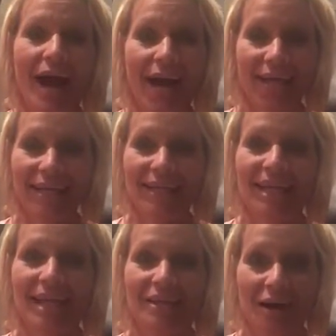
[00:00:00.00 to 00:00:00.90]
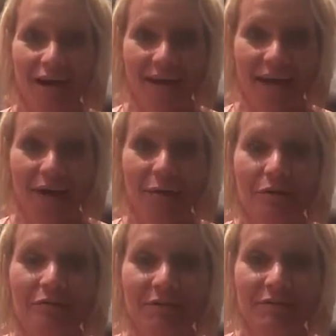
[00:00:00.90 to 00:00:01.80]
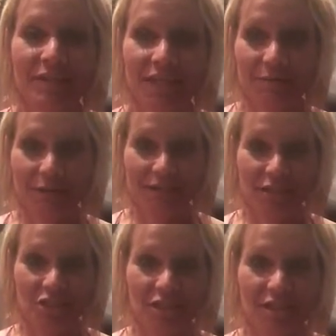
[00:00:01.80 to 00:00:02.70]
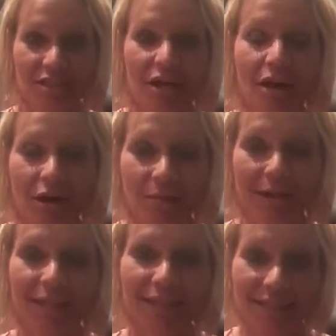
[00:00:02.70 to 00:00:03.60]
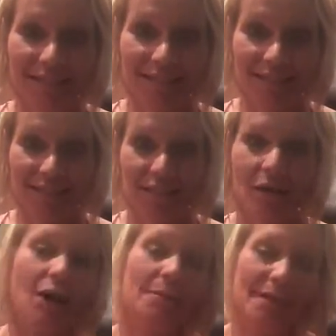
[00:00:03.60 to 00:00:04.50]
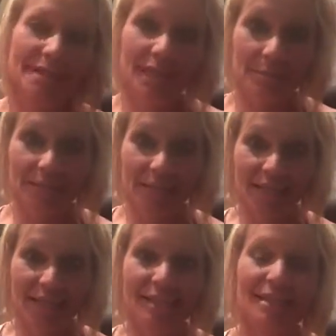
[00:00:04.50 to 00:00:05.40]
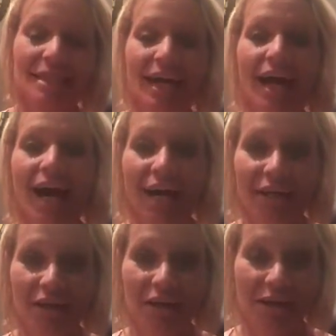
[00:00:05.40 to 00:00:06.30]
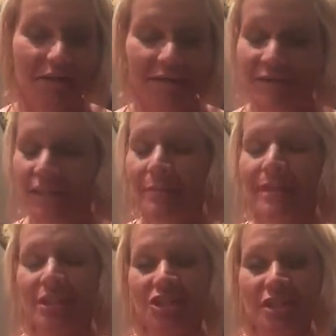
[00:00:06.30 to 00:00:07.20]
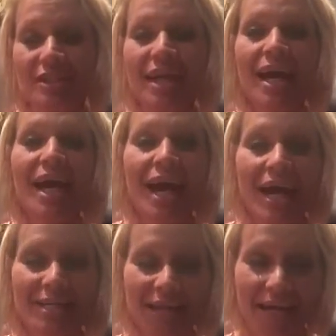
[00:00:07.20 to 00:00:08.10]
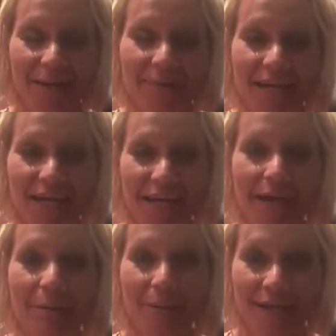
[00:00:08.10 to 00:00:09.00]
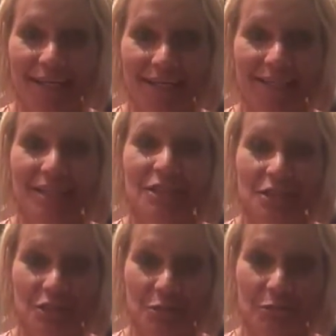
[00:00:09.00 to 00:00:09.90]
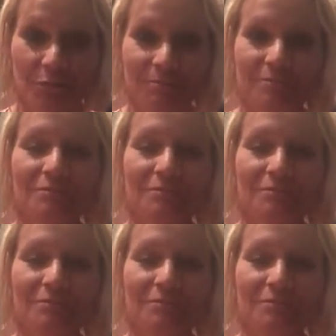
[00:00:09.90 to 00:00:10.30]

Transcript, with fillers: I can knock out 15 messages on my list, on my Teamsy list, I can knock out 15 messages as I am taking my kids to school.